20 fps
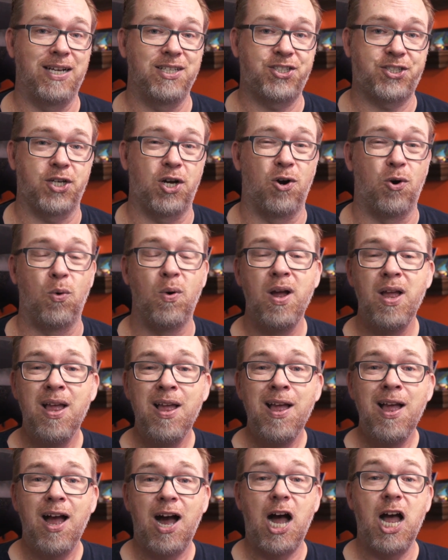So
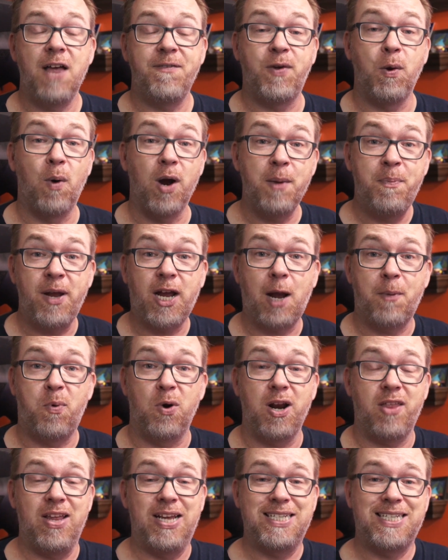uh, if you want to pick up one
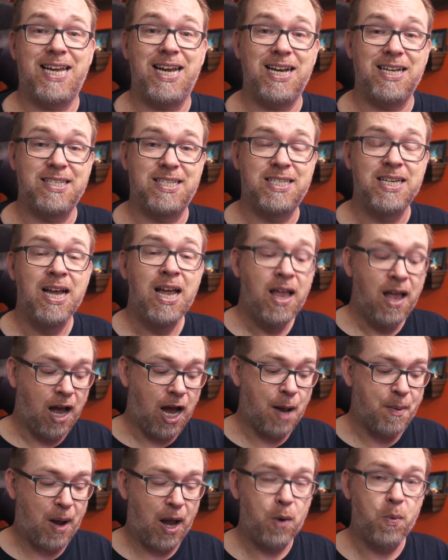of these kits,
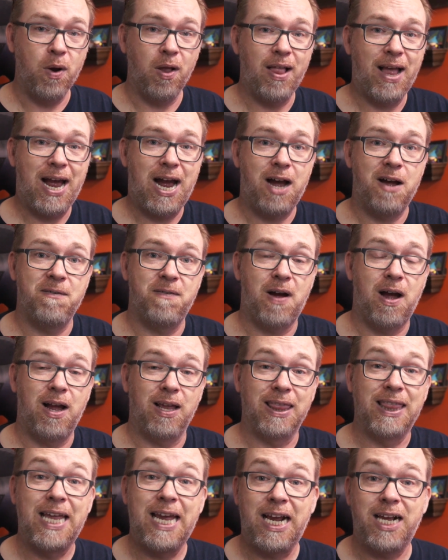uh, I will have uh,
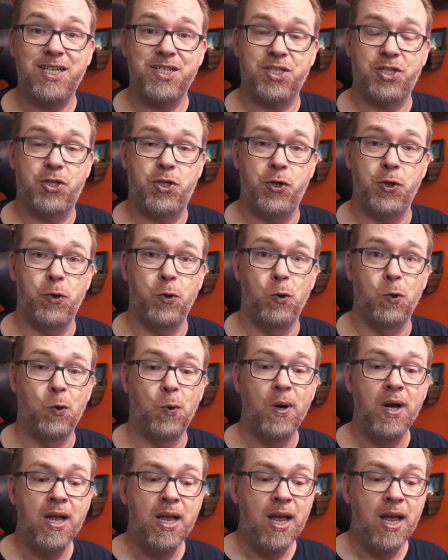links to,